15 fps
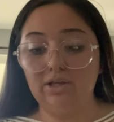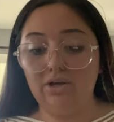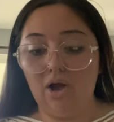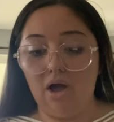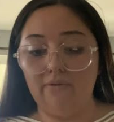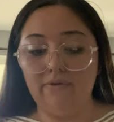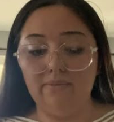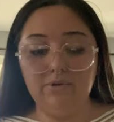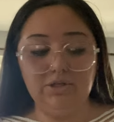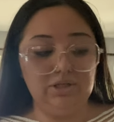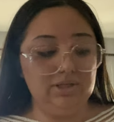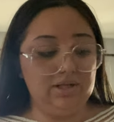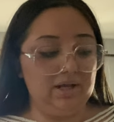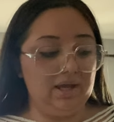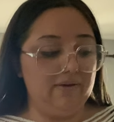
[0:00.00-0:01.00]
the coffee
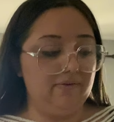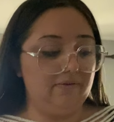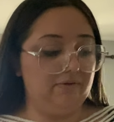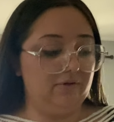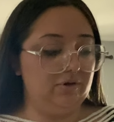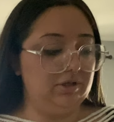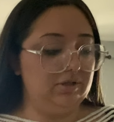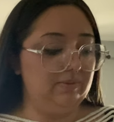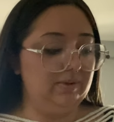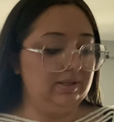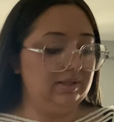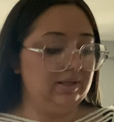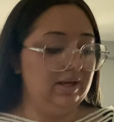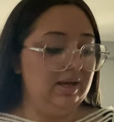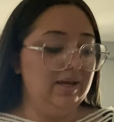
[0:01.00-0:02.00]
machine that I gave her for
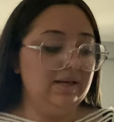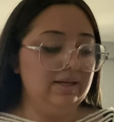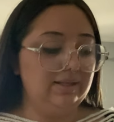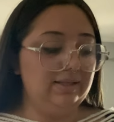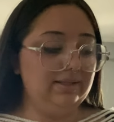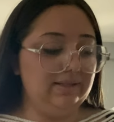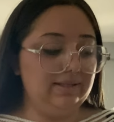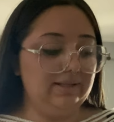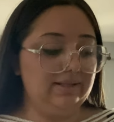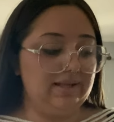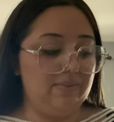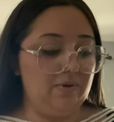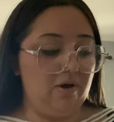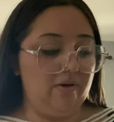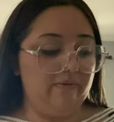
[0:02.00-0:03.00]
Christmas. This is the
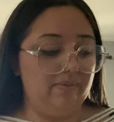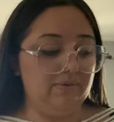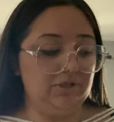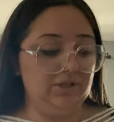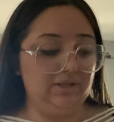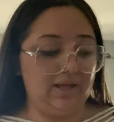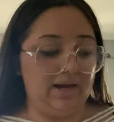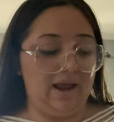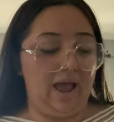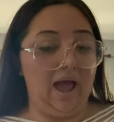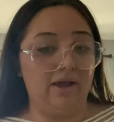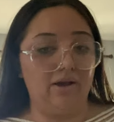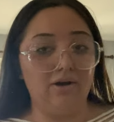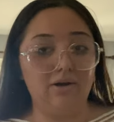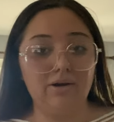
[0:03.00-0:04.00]
same coffee machine that
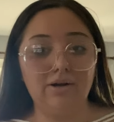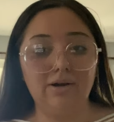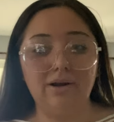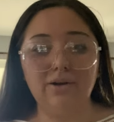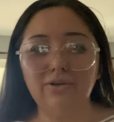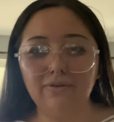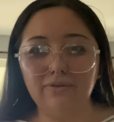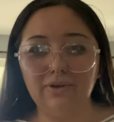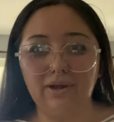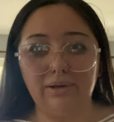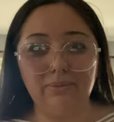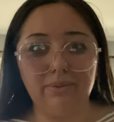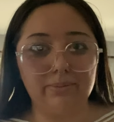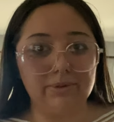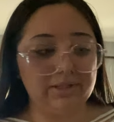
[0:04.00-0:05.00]
I got her. I don't know if I
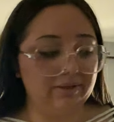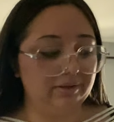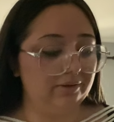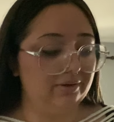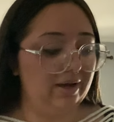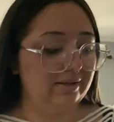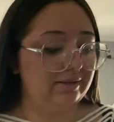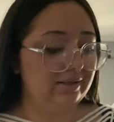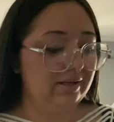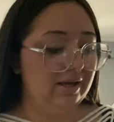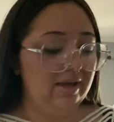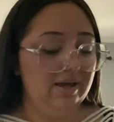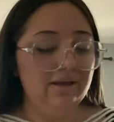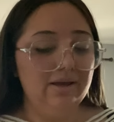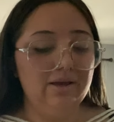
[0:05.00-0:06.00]
remember telling you guys.
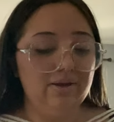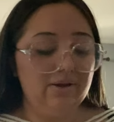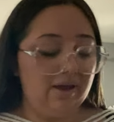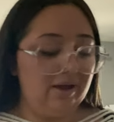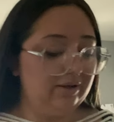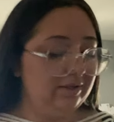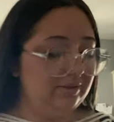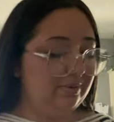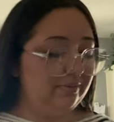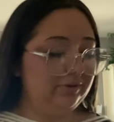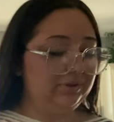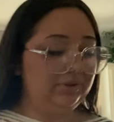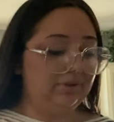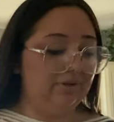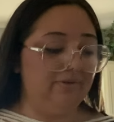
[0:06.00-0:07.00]
I got this one for
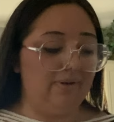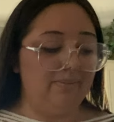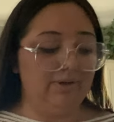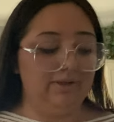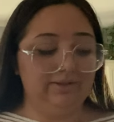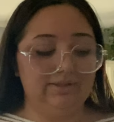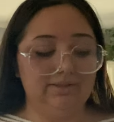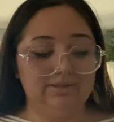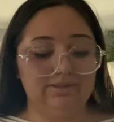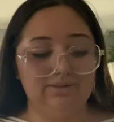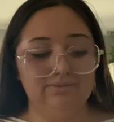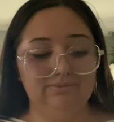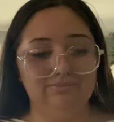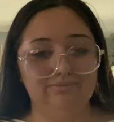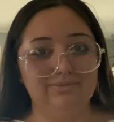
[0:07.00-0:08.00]
35 bucks.
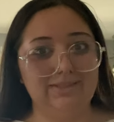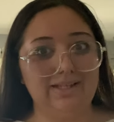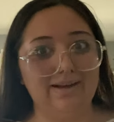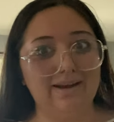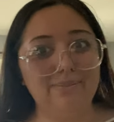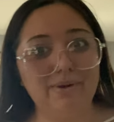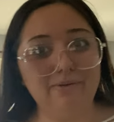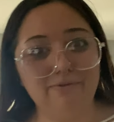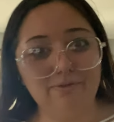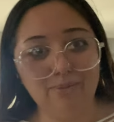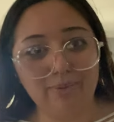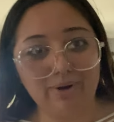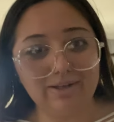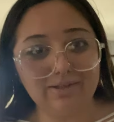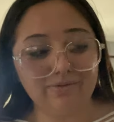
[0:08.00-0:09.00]
And I paid full
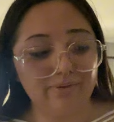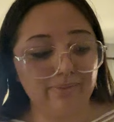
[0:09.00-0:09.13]
price for